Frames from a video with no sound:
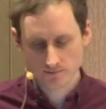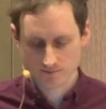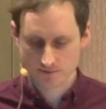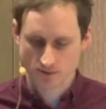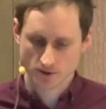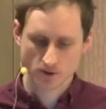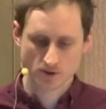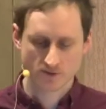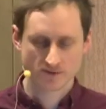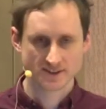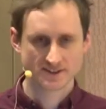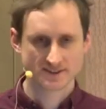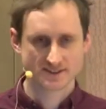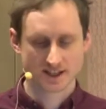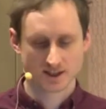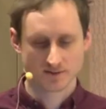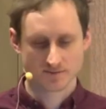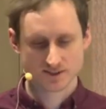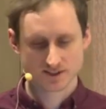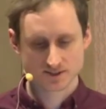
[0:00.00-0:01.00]
all of this that
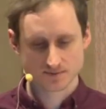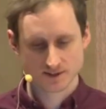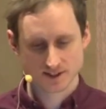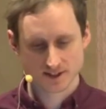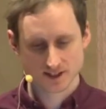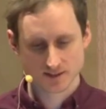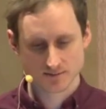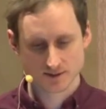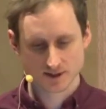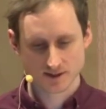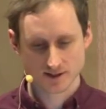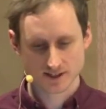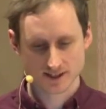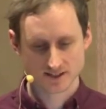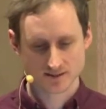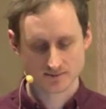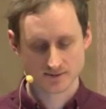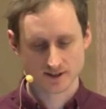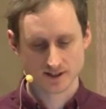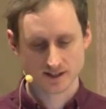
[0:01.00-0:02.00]
I've been speaking about,
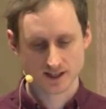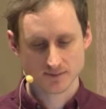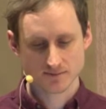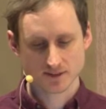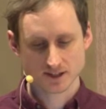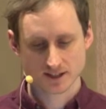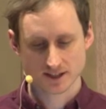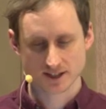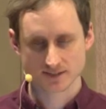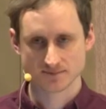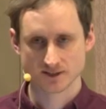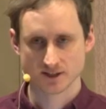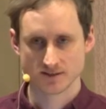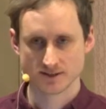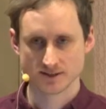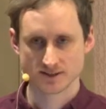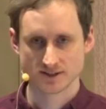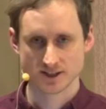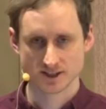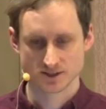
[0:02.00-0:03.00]
it's about enabling
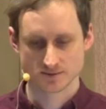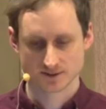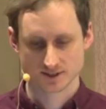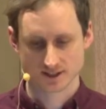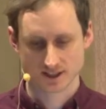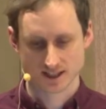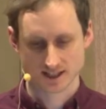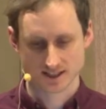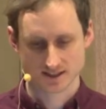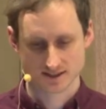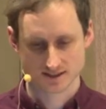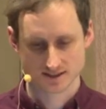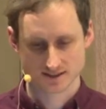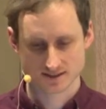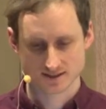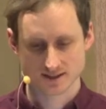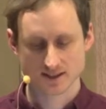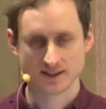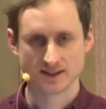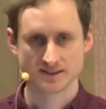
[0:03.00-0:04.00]
experimentation with
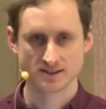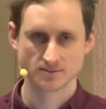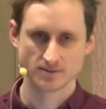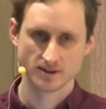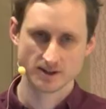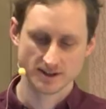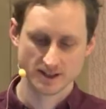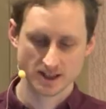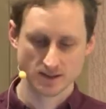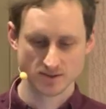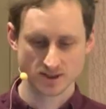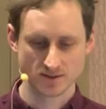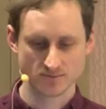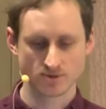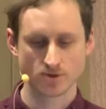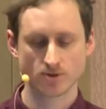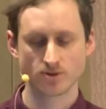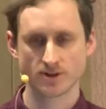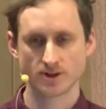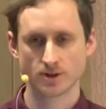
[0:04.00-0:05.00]
collections, and it's about enabling
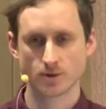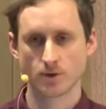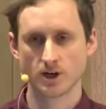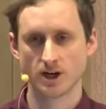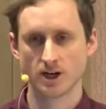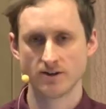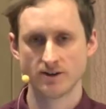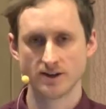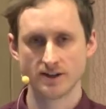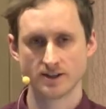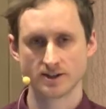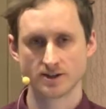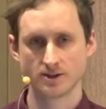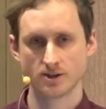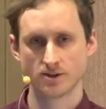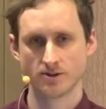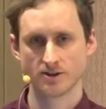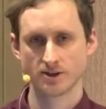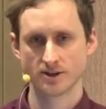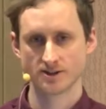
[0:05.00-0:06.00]
broad inquiry and
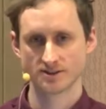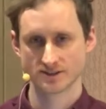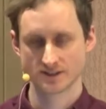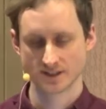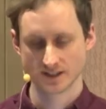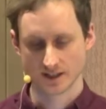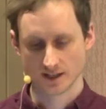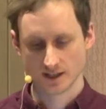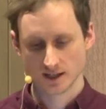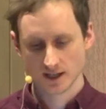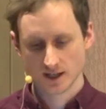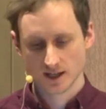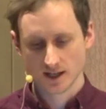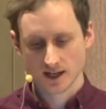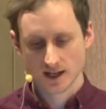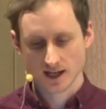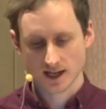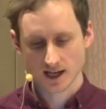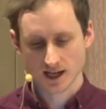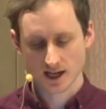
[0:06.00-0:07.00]
curiosity,
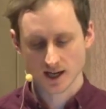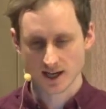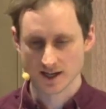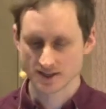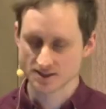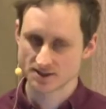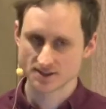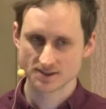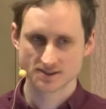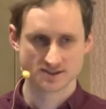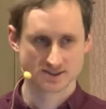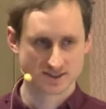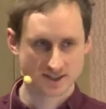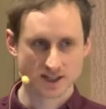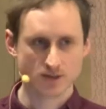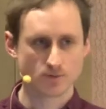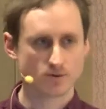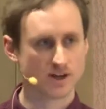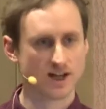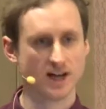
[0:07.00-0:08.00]
and just
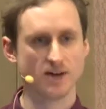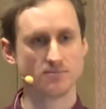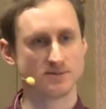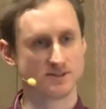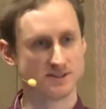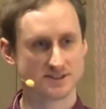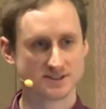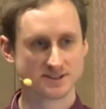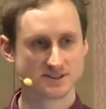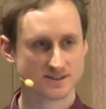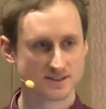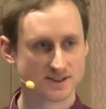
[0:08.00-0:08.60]
seeing what happens.